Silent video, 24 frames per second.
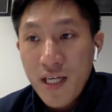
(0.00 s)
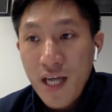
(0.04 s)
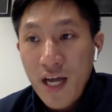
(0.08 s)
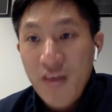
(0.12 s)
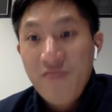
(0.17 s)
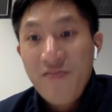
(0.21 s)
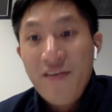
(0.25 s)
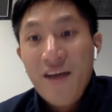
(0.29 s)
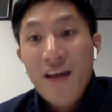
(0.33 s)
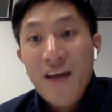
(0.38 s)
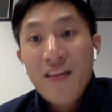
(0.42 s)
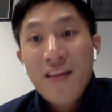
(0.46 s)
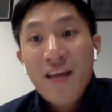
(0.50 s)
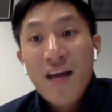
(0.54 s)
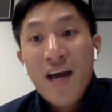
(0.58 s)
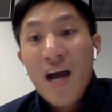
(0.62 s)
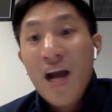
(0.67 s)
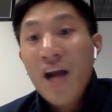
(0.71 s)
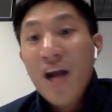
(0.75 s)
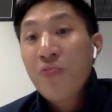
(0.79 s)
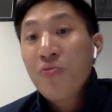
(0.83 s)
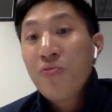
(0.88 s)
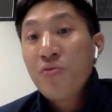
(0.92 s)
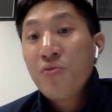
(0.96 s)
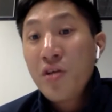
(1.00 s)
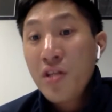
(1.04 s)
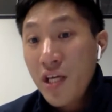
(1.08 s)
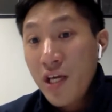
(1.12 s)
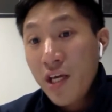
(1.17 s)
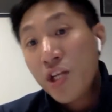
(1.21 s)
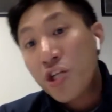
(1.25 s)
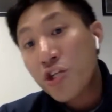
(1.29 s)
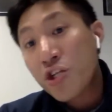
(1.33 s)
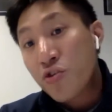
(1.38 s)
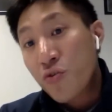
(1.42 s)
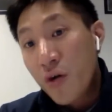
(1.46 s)
I find that I really
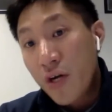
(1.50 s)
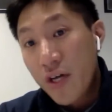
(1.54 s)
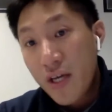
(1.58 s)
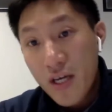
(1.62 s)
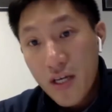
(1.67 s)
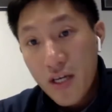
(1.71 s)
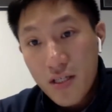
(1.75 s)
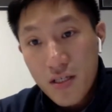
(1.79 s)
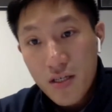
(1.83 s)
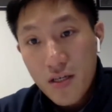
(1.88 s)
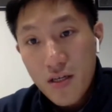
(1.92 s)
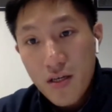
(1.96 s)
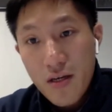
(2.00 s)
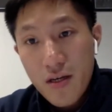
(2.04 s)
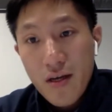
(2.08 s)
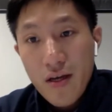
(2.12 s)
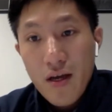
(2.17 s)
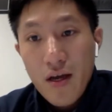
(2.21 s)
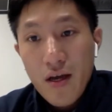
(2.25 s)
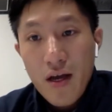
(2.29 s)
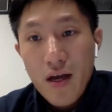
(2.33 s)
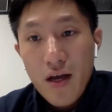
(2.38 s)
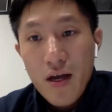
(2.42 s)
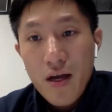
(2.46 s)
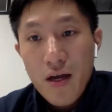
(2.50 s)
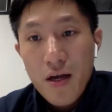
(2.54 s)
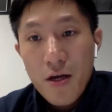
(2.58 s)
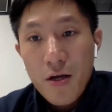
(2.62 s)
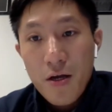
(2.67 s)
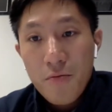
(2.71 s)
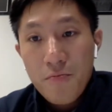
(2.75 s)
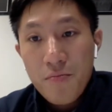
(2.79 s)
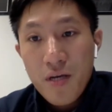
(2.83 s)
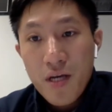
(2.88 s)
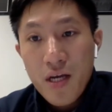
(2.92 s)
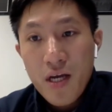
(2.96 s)
enjoy it
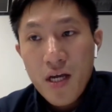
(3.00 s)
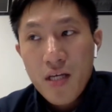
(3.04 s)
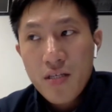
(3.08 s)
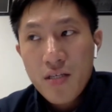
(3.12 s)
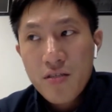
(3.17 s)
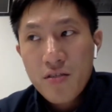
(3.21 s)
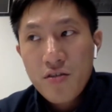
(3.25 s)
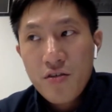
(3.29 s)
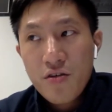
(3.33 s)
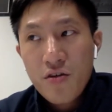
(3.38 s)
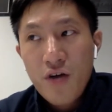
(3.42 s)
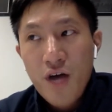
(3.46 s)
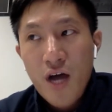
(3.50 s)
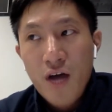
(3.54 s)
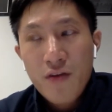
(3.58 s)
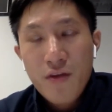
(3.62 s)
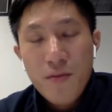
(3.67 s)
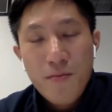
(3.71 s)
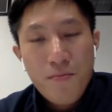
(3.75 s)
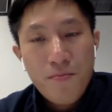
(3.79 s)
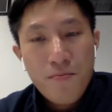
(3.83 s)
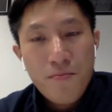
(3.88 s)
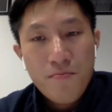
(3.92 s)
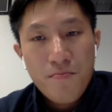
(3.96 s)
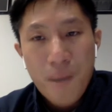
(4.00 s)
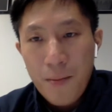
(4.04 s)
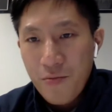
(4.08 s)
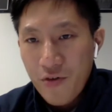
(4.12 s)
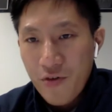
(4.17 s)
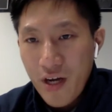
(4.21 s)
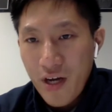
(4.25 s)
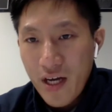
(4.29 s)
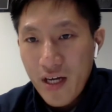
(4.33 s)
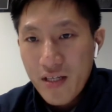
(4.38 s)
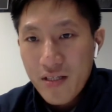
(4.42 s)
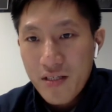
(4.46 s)
because you don't have to
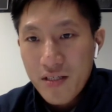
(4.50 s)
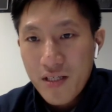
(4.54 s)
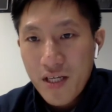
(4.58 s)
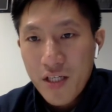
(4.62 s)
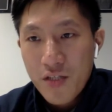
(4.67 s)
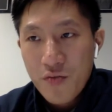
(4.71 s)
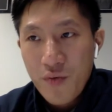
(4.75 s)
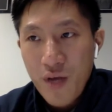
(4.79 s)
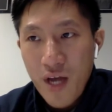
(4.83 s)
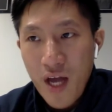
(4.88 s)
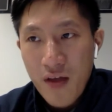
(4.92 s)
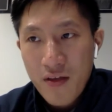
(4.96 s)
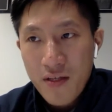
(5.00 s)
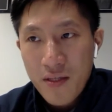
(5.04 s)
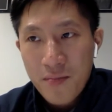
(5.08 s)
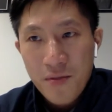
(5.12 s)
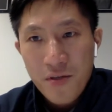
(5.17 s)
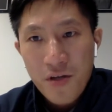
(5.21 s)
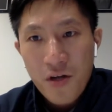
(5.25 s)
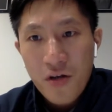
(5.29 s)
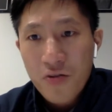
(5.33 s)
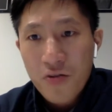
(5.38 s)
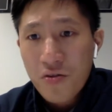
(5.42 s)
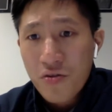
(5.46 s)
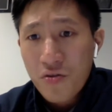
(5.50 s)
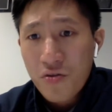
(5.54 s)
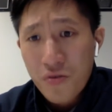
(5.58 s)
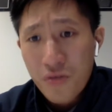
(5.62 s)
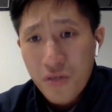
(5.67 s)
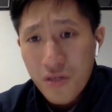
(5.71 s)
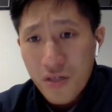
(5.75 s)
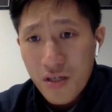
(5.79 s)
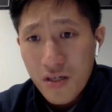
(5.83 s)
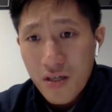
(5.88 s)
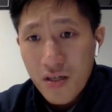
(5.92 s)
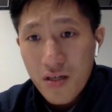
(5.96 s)
memorize because we have something called
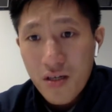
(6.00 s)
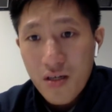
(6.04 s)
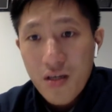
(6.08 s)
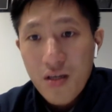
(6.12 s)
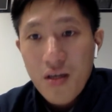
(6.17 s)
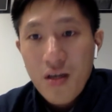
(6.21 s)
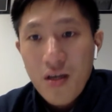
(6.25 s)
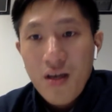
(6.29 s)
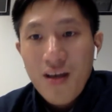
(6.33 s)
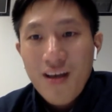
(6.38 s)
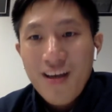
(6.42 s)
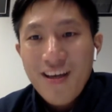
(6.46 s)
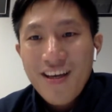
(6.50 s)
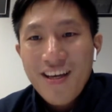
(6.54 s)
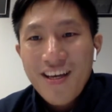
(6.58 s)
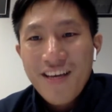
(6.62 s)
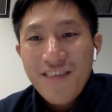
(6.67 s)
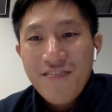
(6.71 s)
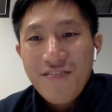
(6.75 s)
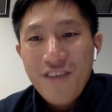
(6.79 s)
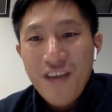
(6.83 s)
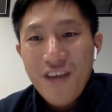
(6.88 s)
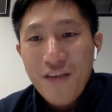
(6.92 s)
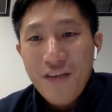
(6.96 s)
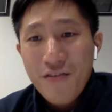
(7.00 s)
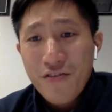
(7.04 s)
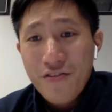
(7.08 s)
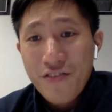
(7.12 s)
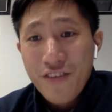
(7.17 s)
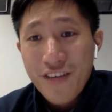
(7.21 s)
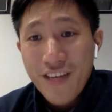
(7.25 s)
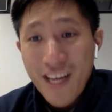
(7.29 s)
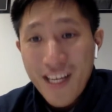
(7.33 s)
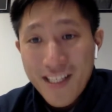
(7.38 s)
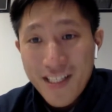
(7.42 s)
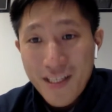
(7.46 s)
Google if you ever
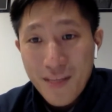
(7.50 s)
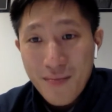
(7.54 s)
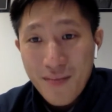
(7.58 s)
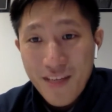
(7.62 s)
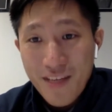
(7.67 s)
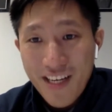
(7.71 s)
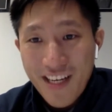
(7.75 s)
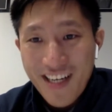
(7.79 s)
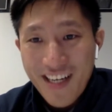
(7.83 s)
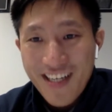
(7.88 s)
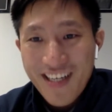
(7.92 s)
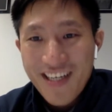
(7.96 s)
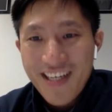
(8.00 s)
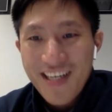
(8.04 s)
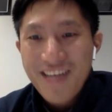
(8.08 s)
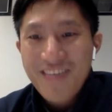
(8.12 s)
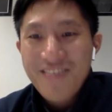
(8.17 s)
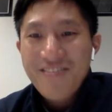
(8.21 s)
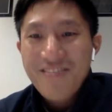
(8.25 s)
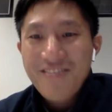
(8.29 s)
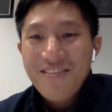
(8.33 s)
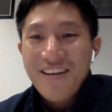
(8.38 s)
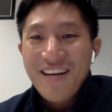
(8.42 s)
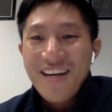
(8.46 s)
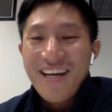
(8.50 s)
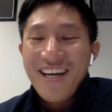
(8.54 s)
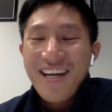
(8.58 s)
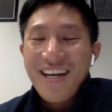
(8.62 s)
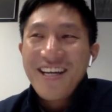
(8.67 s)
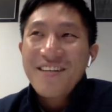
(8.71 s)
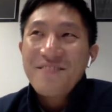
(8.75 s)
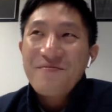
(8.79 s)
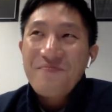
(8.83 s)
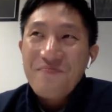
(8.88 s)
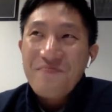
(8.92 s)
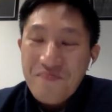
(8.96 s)
forget something,
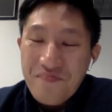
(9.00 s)
right?